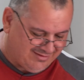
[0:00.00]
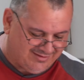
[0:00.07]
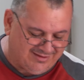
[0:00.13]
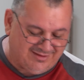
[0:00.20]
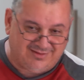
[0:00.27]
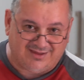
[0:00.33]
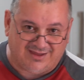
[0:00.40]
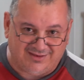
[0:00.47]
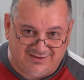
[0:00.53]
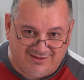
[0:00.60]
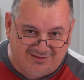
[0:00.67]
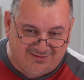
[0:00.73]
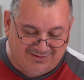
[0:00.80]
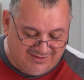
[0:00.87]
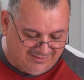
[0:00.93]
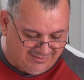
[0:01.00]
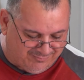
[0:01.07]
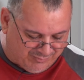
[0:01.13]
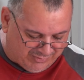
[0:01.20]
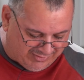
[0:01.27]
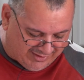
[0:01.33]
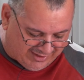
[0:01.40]

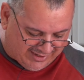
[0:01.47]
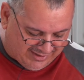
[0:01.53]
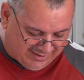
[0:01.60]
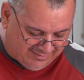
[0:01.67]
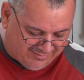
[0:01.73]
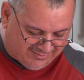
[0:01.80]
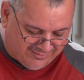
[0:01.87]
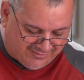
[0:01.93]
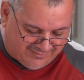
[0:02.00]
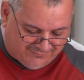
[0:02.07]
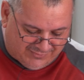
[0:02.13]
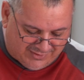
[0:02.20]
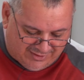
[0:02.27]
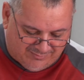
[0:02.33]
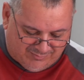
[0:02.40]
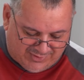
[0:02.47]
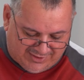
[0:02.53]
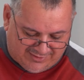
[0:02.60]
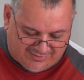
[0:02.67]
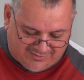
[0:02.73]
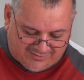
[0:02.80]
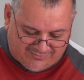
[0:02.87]
potatoes are not very
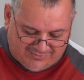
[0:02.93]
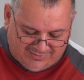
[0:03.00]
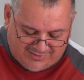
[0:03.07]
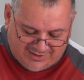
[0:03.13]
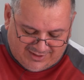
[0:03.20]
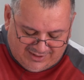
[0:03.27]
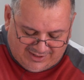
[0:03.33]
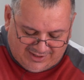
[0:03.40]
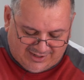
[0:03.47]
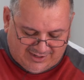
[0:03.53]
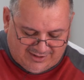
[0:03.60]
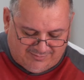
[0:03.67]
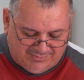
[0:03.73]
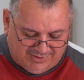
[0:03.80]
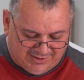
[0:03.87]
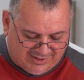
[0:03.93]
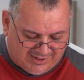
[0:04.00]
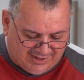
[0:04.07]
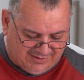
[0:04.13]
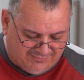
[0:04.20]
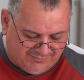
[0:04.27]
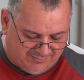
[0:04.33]
big, so I'm just kind of cut them in
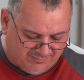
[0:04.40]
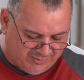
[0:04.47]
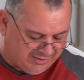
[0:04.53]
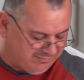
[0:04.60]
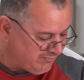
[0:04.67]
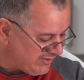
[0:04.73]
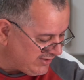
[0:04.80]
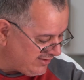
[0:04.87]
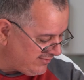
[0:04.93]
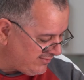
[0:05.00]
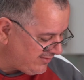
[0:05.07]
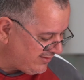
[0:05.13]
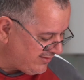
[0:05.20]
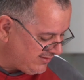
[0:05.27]
half in one piece.